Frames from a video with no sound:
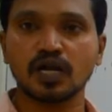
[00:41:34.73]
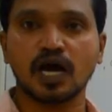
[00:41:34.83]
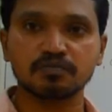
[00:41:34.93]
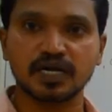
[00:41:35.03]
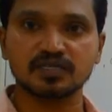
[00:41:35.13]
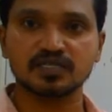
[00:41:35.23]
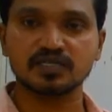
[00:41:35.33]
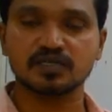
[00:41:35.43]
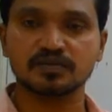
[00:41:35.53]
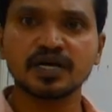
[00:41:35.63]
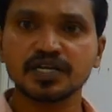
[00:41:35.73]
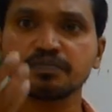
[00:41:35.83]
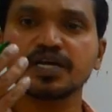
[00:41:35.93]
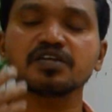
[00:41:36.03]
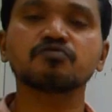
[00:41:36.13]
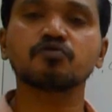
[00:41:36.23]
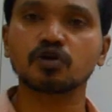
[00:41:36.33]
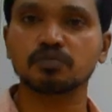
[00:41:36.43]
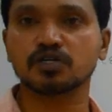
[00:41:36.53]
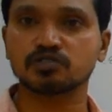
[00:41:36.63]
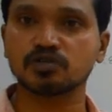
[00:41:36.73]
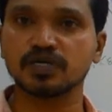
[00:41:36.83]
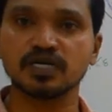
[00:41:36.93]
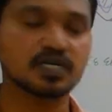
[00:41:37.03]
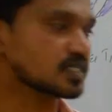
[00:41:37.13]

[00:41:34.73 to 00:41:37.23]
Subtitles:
long branches, remaining 4 muscles will be